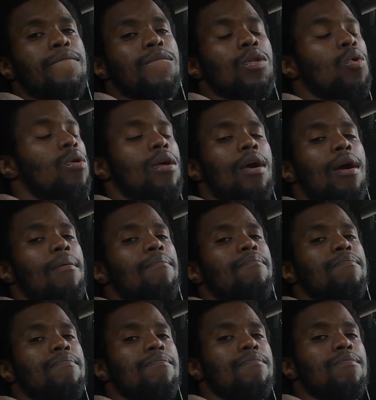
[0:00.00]
no cap
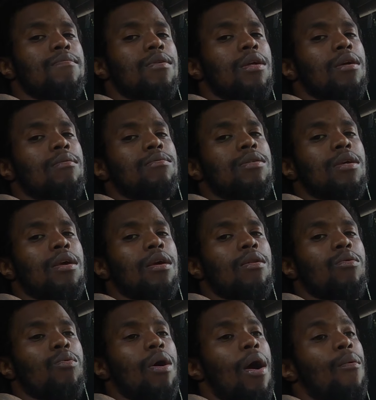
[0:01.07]
you know what i'm
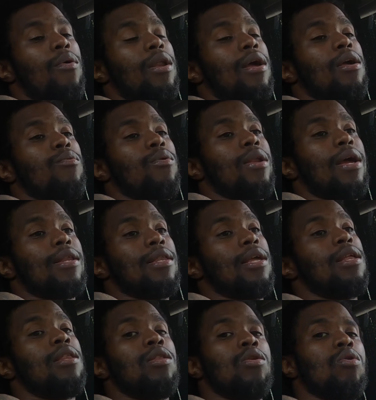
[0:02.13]
saying when i when i
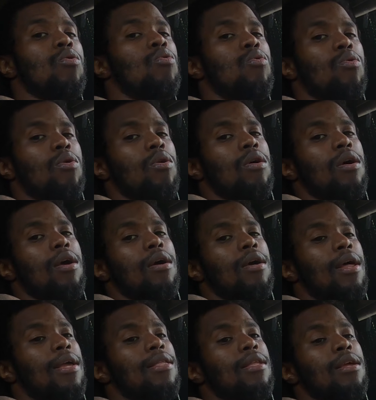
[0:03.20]
didn't know
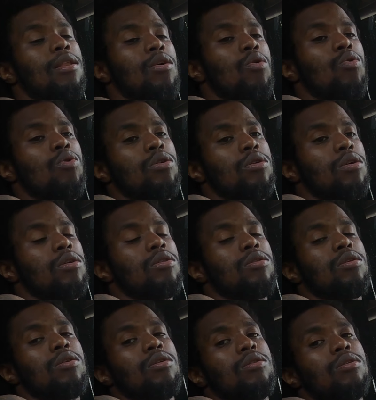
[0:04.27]
and i didn't go to
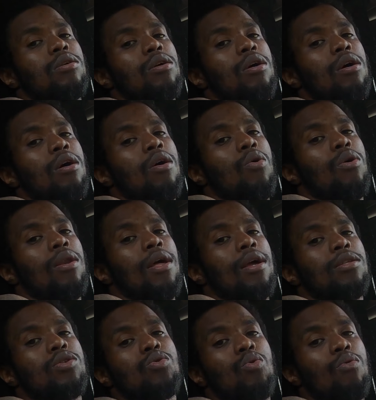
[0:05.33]
to, to uh,
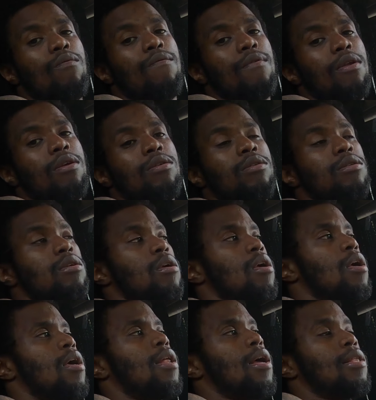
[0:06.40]
online school for this
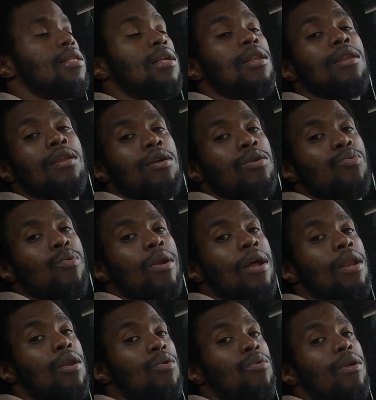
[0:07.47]
and I didn't learn what
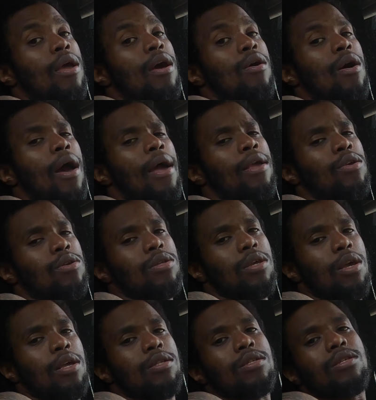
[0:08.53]
I know now. I used
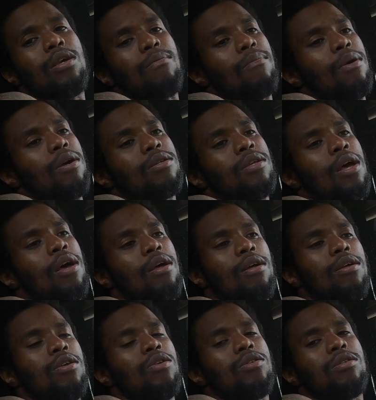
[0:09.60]
to get sick because I
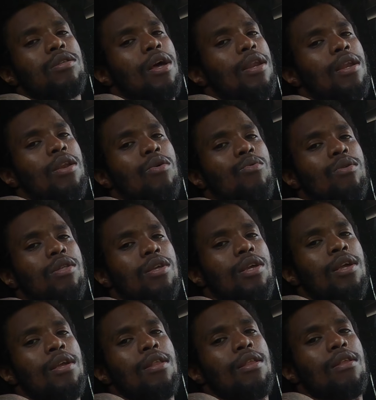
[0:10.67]
I didn't know what to
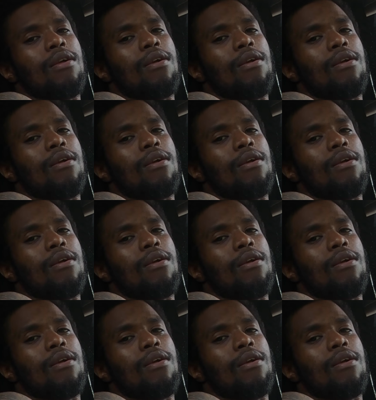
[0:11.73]
eat.